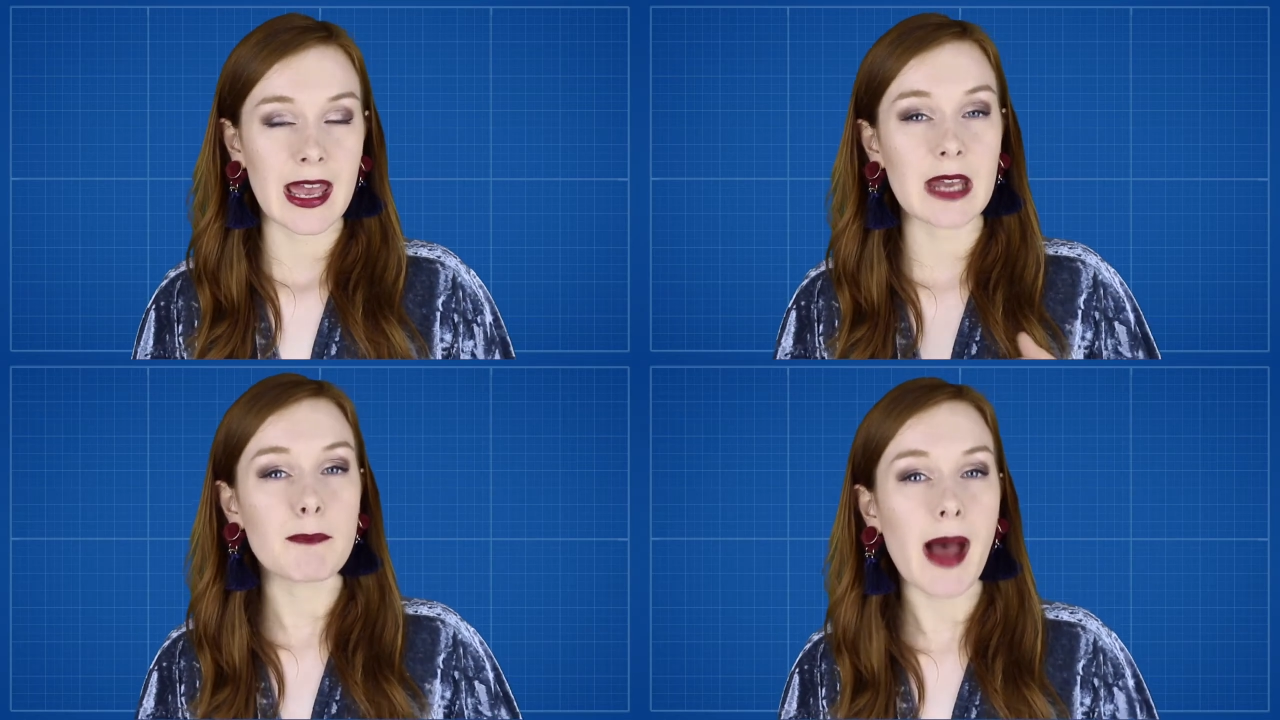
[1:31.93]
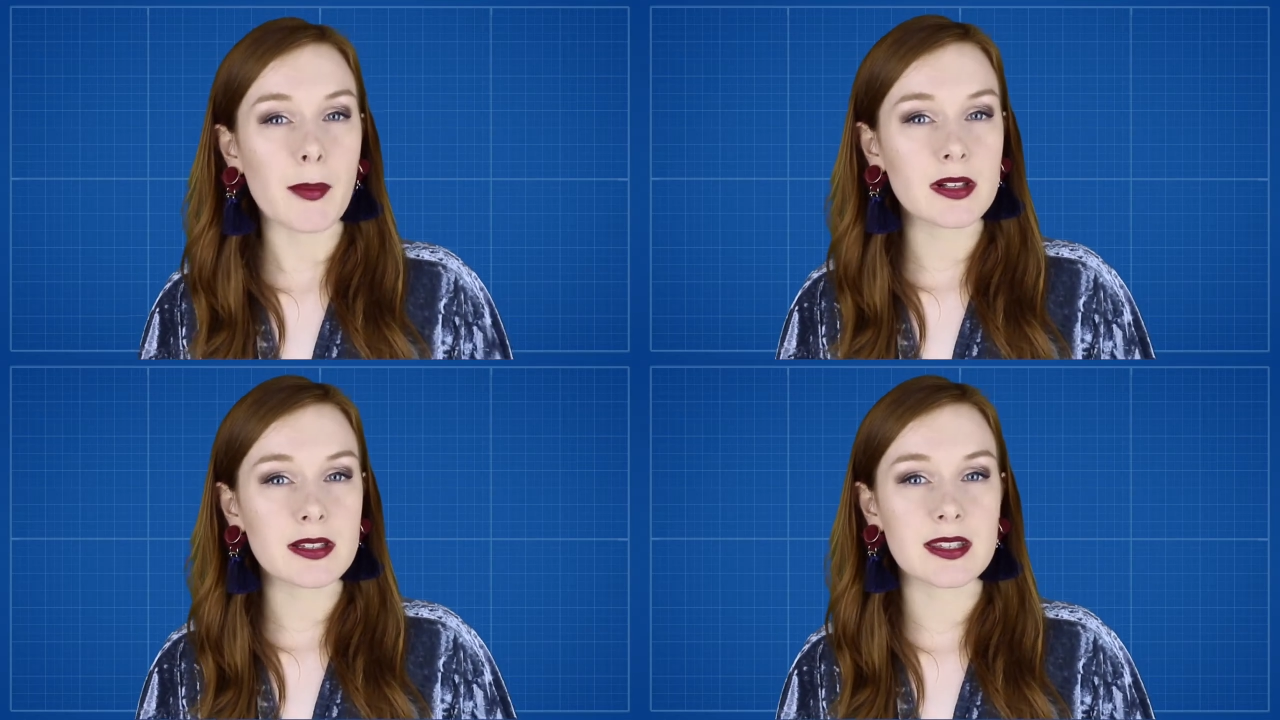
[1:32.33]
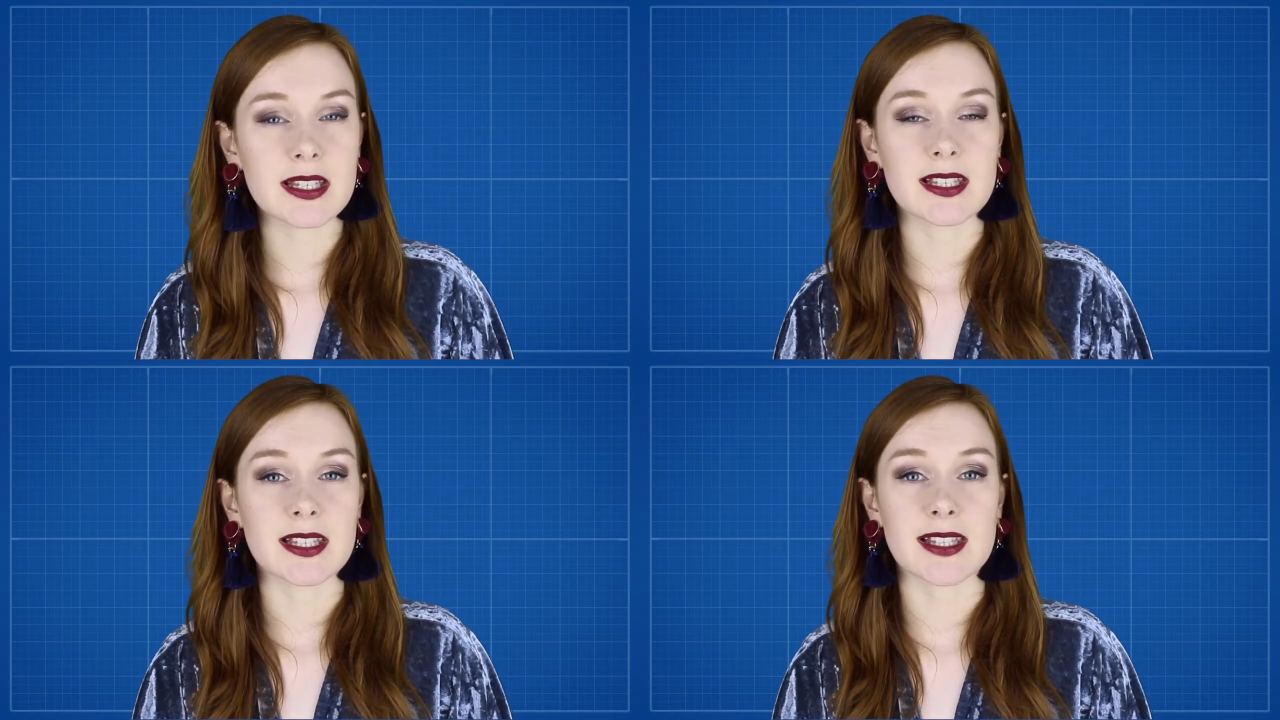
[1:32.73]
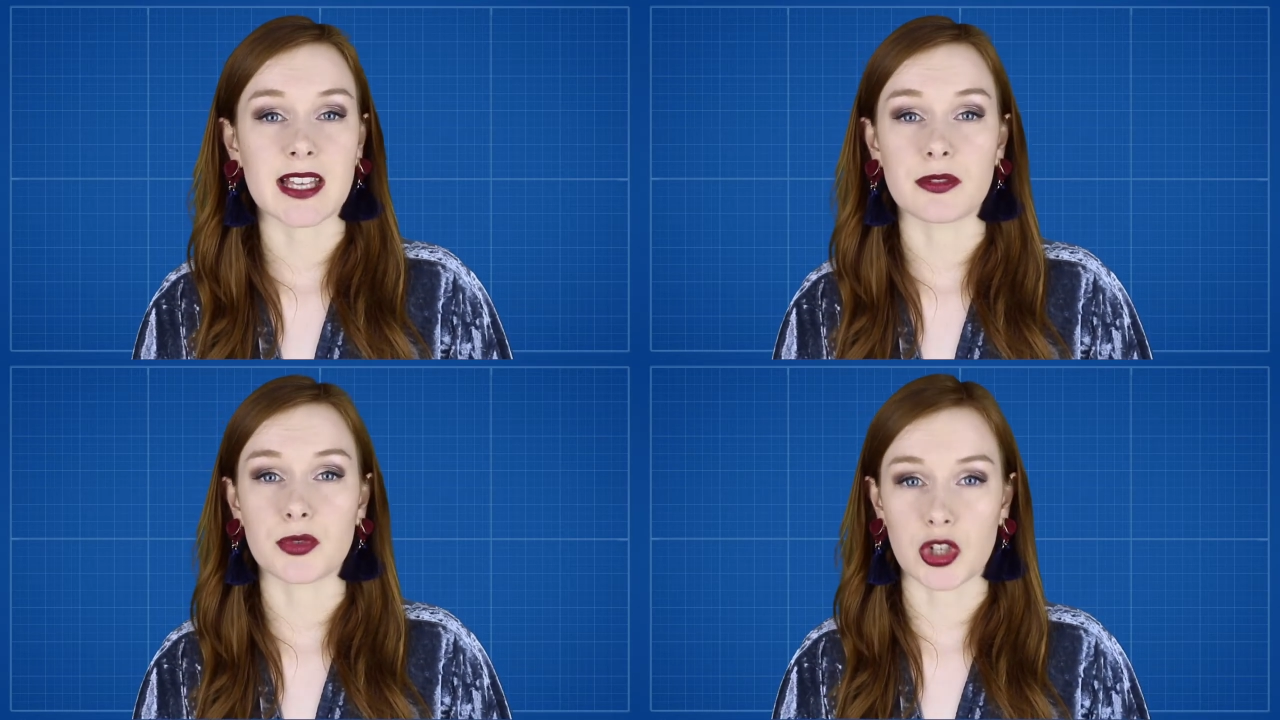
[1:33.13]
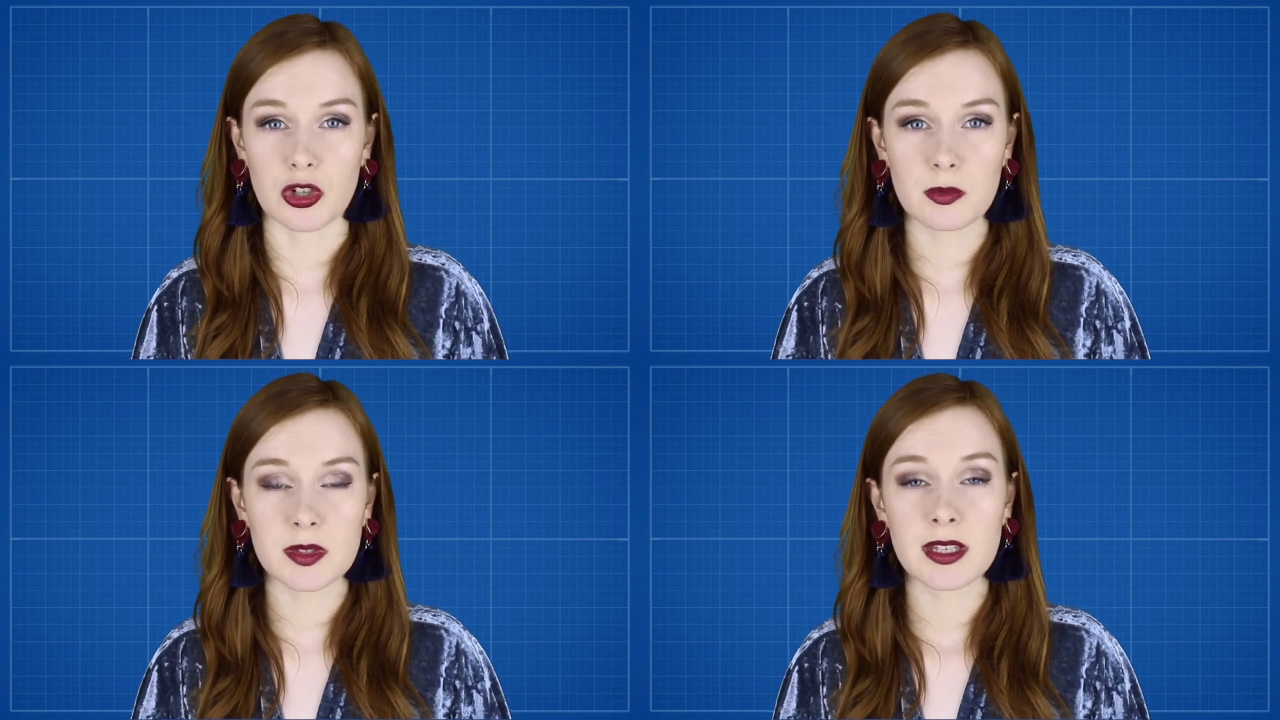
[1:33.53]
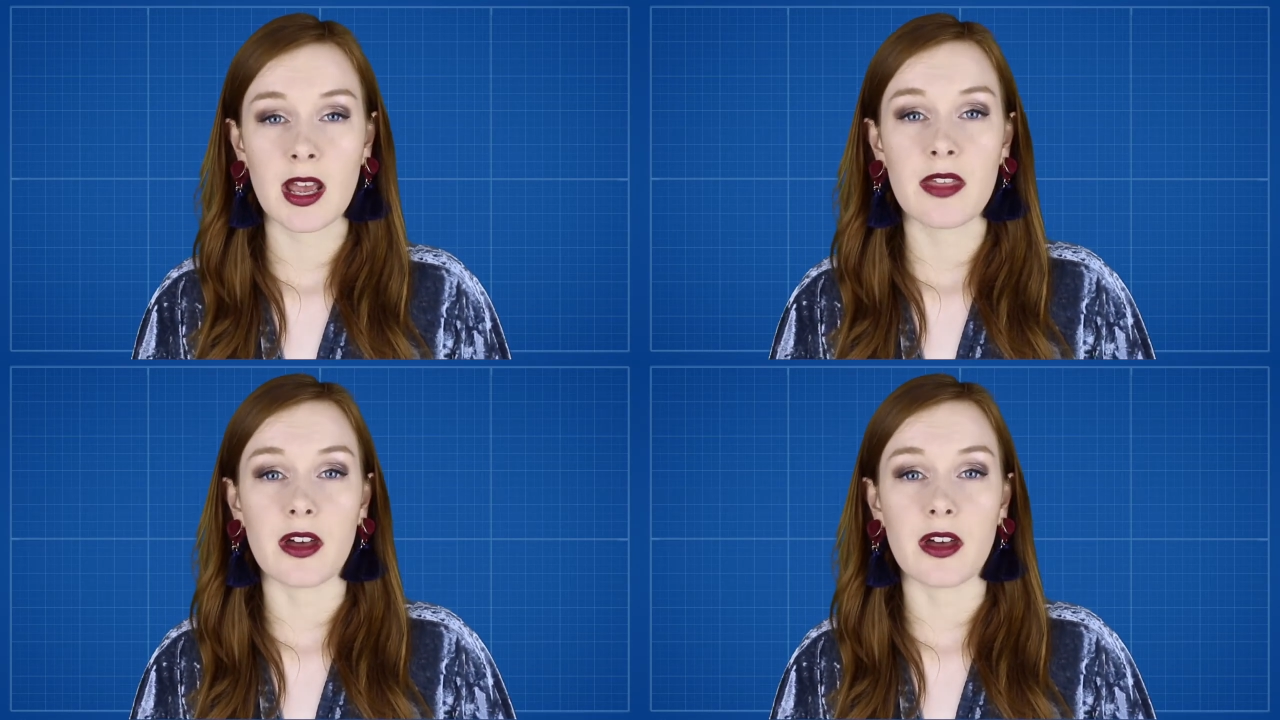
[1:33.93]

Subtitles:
In mammals, this is a set of tubes